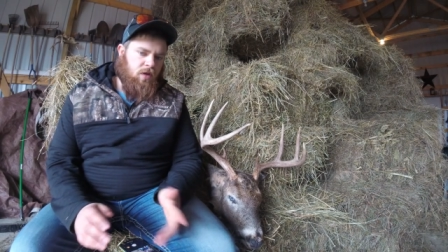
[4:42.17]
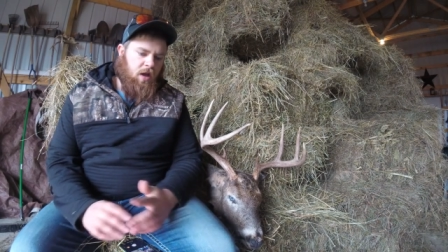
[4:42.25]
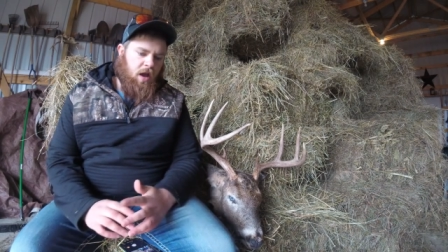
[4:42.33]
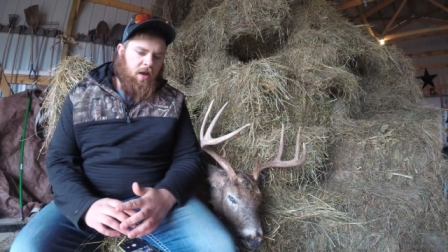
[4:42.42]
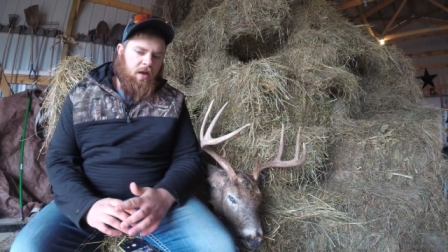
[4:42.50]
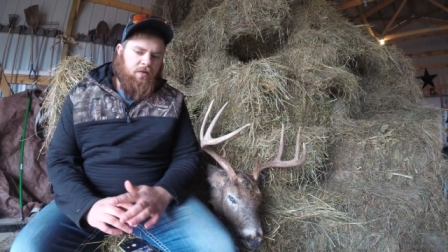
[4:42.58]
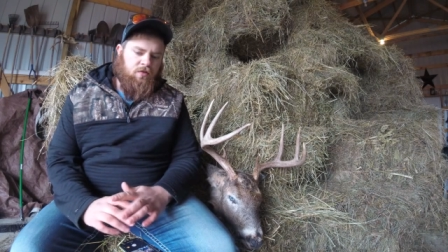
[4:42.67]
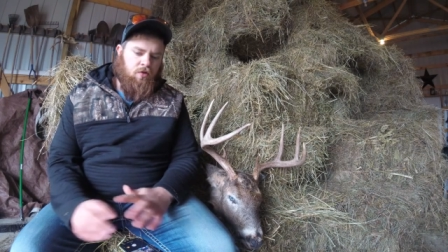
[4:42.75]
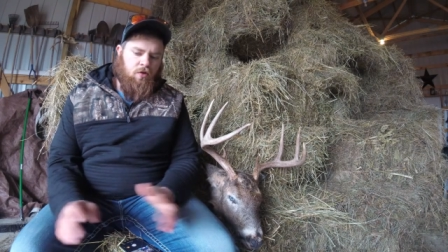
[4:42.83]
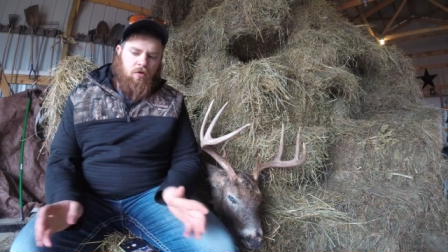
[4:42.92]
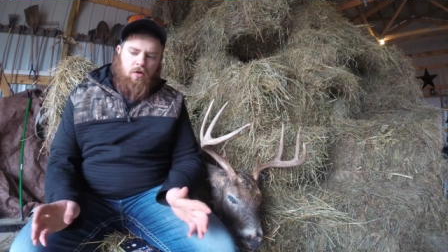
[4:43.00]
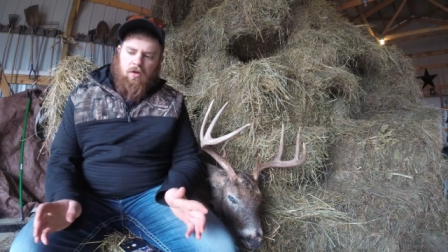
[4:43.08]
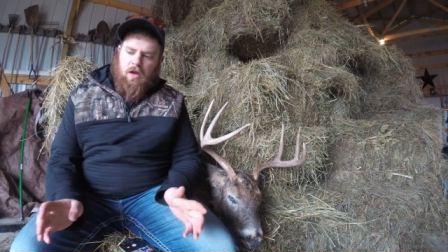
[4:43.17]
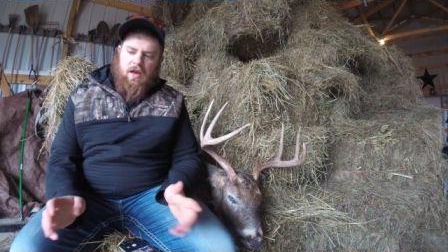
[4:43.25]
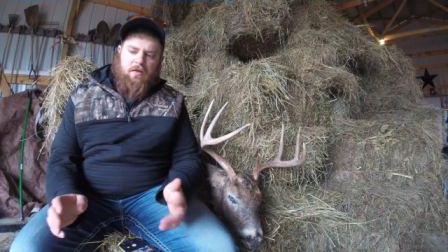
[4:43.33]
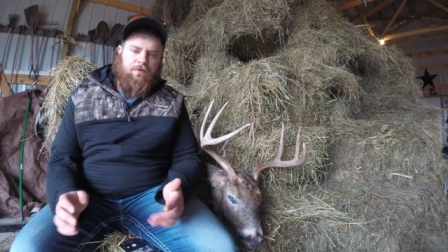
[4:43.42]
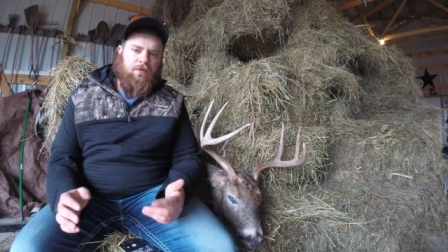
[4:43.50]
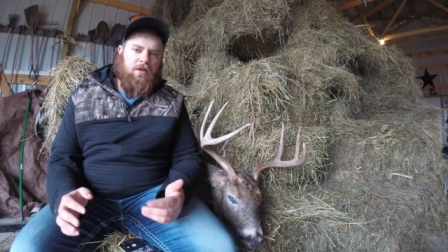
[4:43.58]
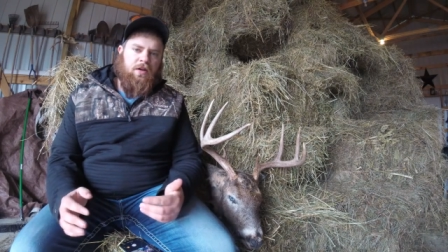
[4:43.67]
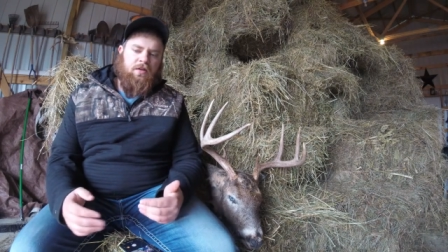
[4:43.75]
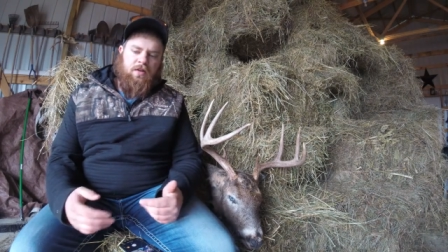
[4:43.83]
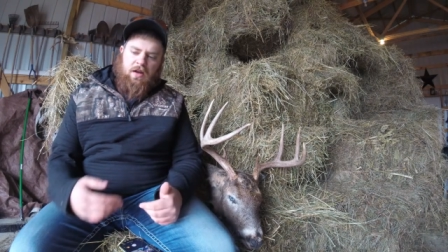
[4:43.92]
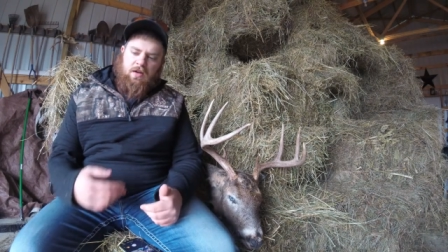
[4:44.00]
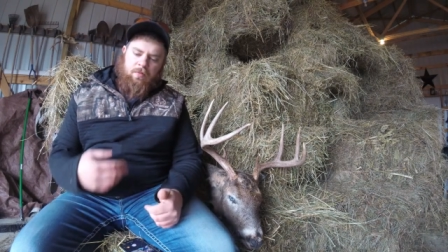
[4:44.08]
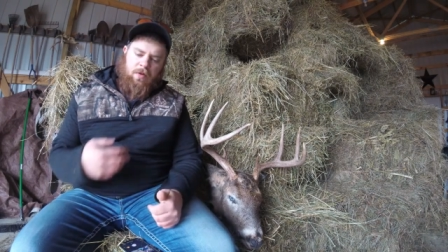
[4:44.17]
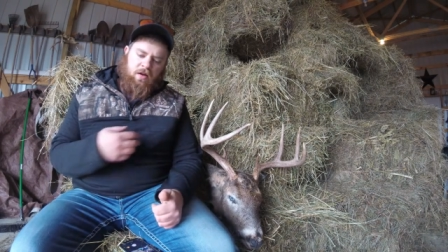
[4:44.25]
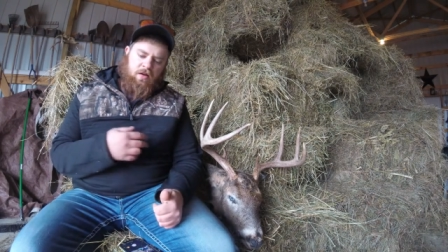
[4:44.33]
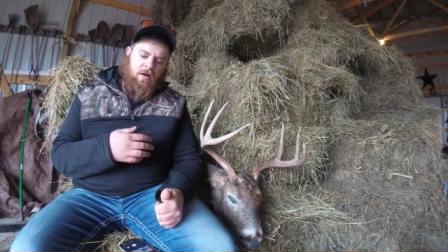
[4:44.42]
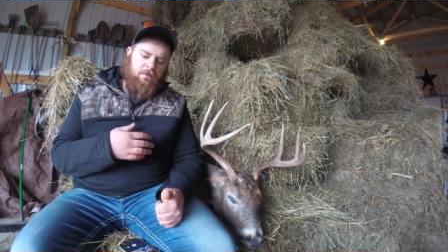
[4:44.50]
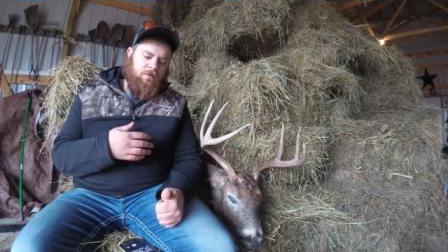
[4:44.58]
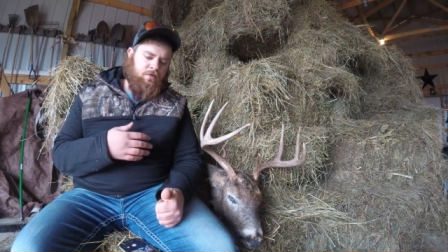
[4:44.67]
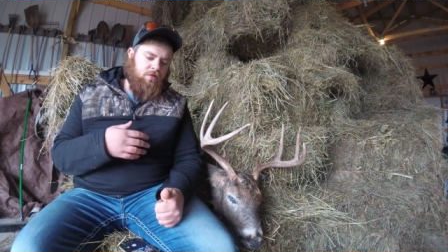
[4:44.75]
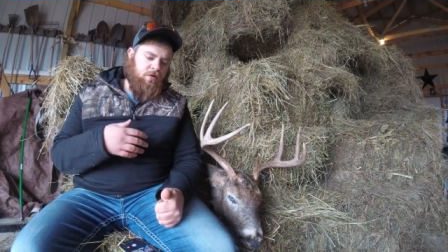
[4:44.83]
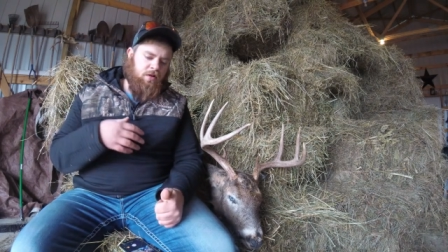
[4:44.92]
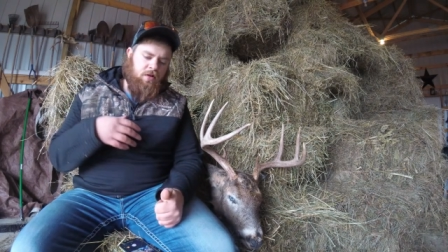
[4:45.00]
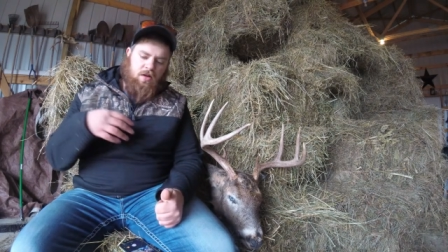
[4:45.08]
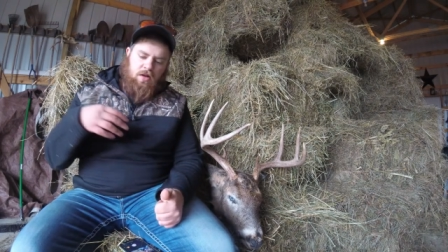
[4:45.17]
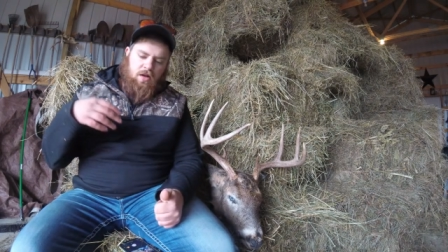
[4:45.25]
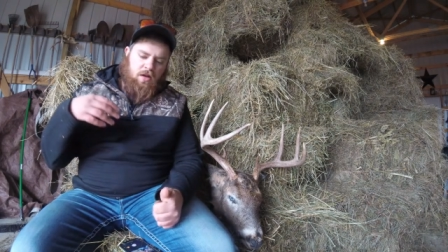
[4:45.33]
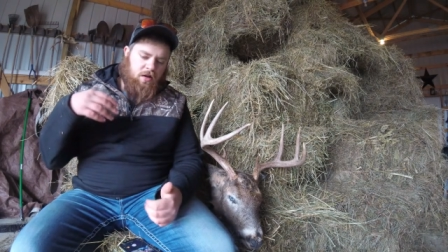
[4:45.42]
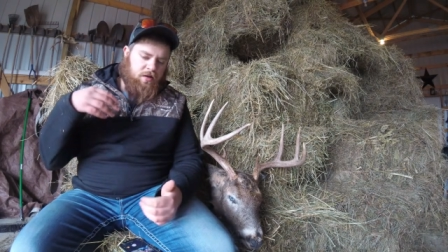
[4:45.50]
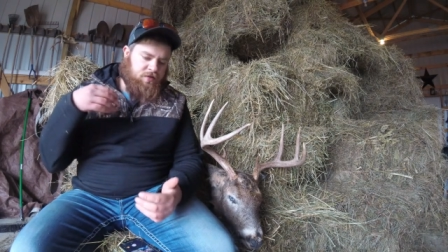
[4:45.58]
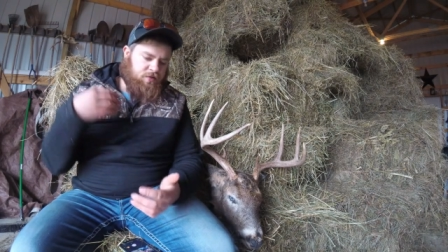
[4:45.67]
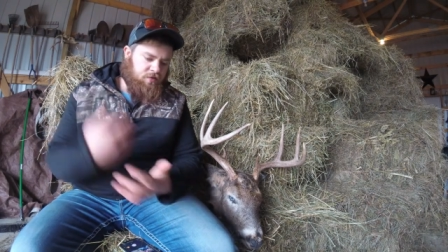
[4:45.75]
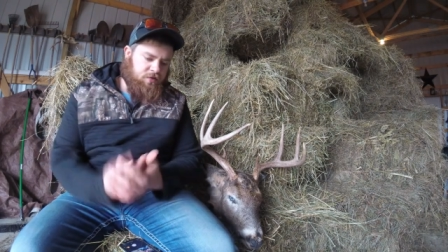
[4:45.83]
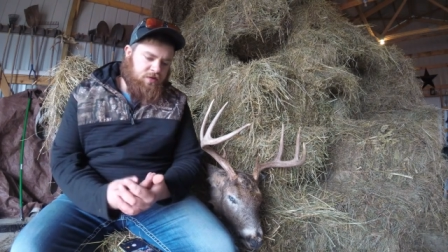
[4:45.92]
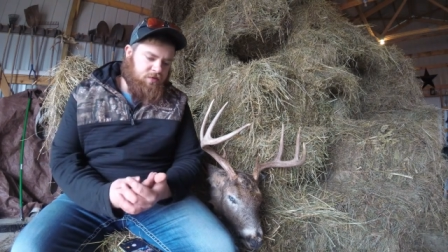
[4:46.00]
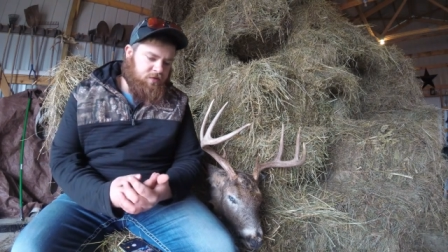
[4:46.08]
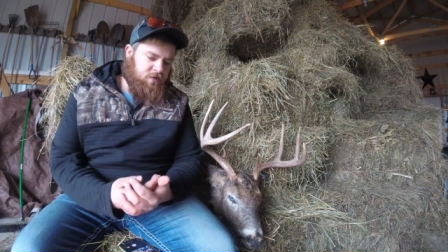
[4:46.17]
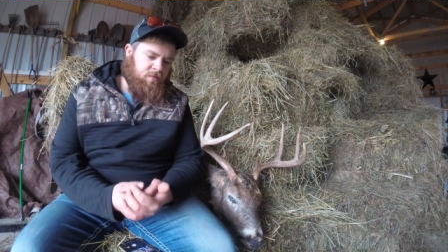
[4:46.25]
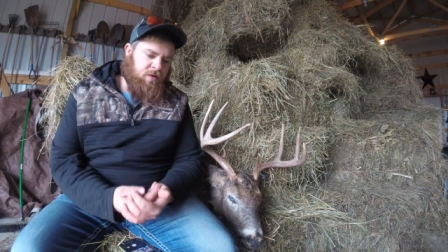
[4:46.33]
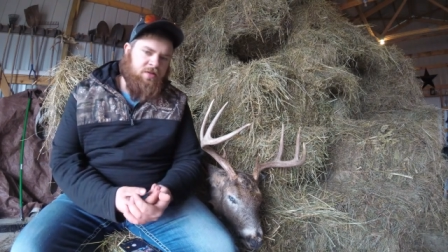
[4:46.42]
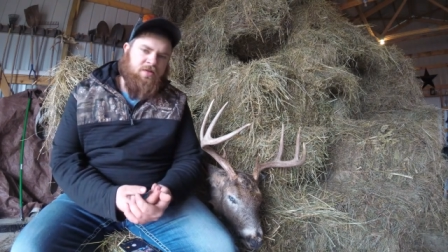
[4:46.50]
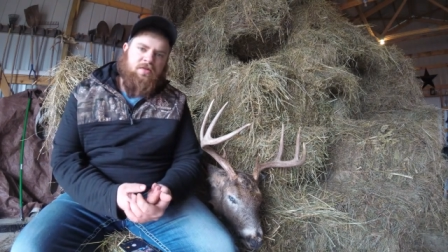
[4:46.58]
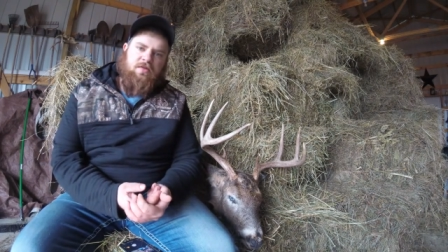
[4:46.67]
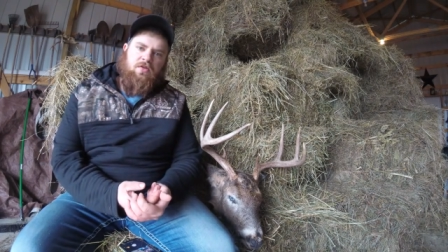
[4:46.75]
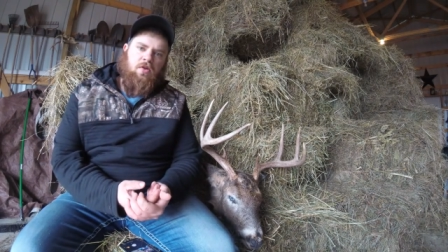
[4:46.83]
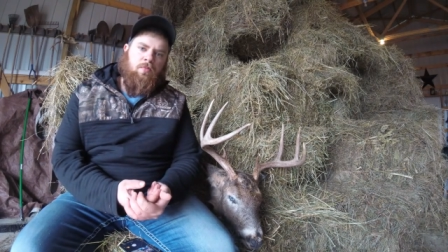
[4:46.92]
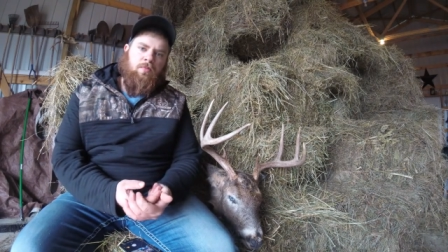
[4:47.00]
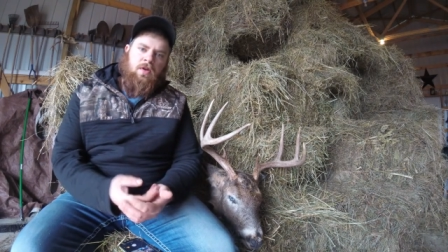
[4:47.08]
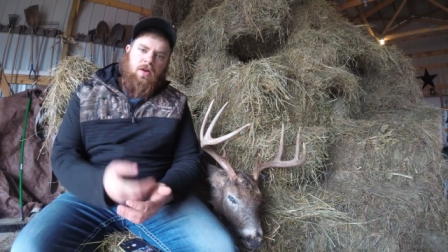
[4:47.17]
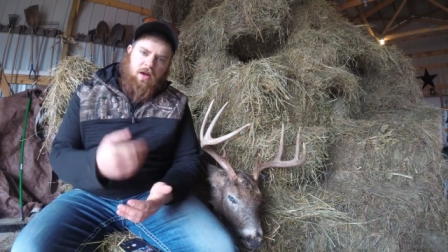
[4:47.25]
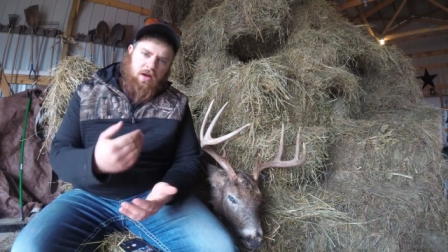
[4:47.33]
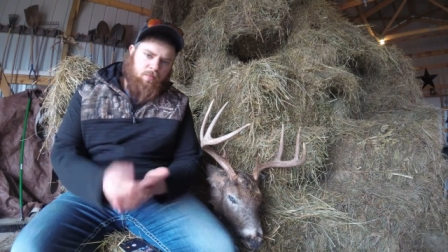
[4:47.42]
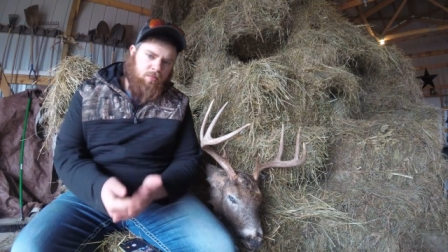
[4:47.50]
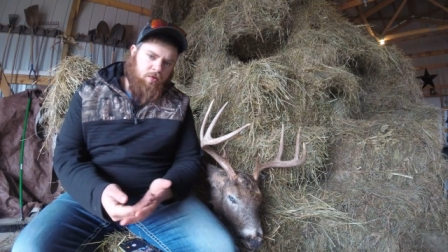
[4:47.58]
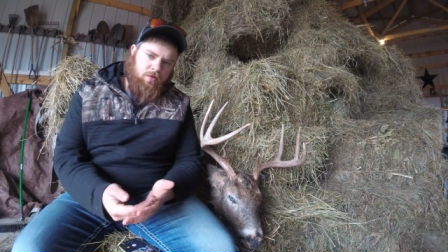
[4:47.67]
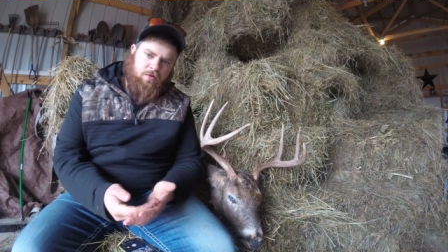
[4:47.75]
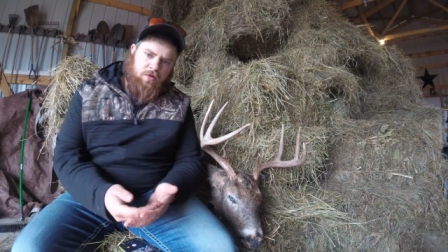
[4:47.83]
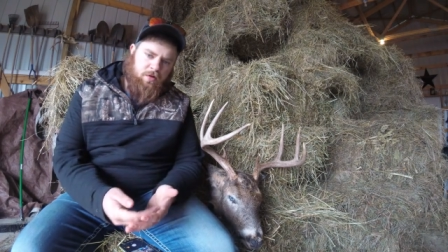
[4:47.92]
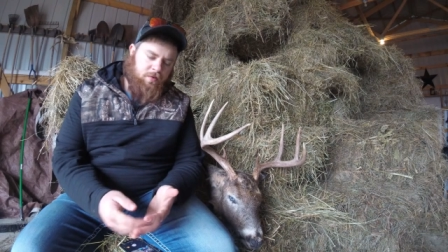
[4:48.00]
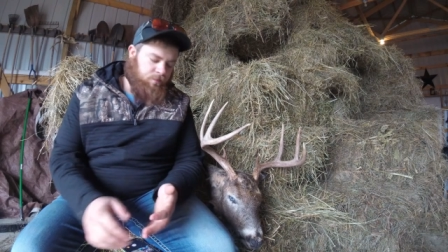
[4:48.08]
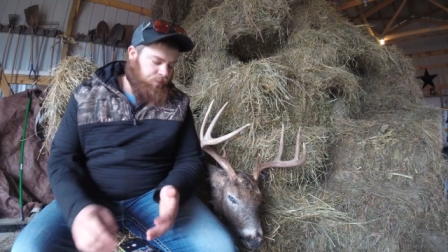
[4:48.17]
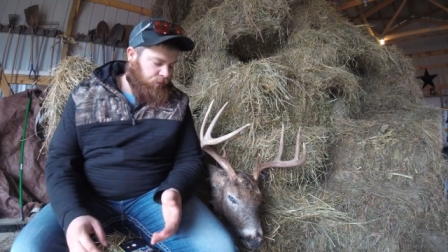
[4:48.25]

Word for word: I had no, I had a free hand. I had to back off the tree. as soon as he was in my scope, I had to pull the trigger.